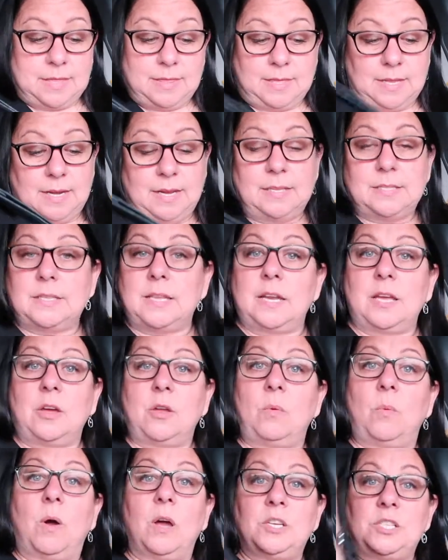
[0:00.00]
then he's gonna
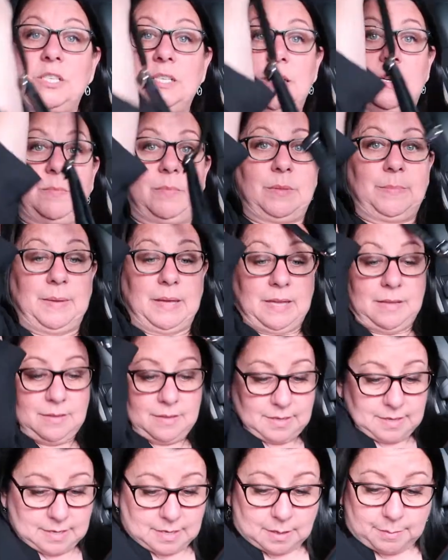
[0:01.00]
go to Washington with me,
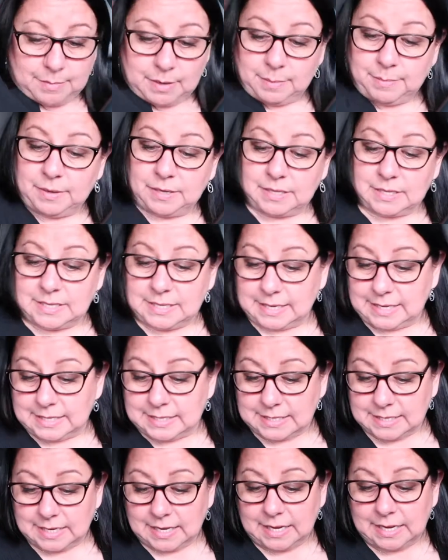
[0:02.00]
and I'm gonna book the
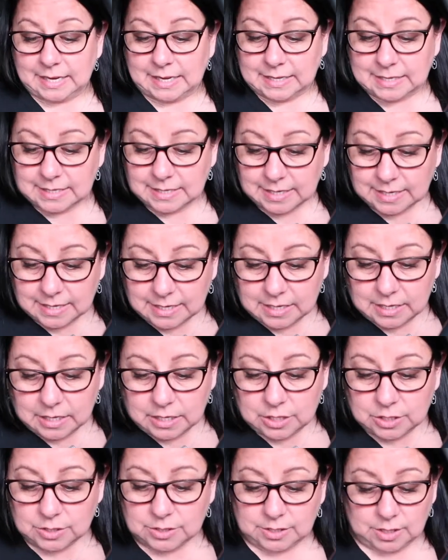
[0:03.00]
ticket tonight.
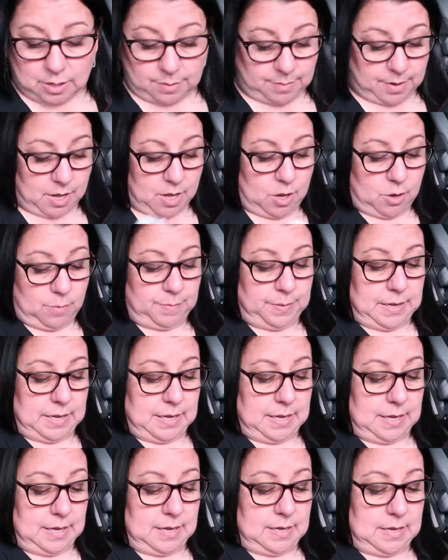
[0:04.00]
So I'm
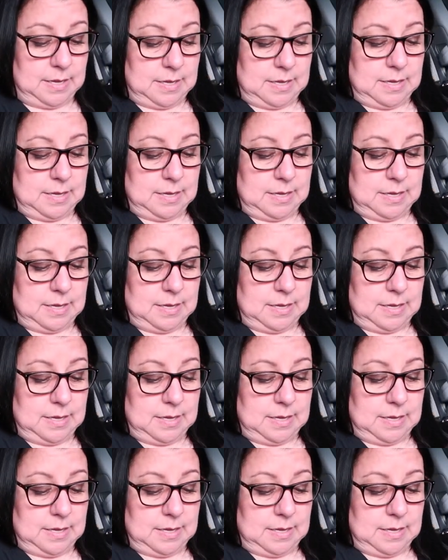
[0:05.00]
hoping,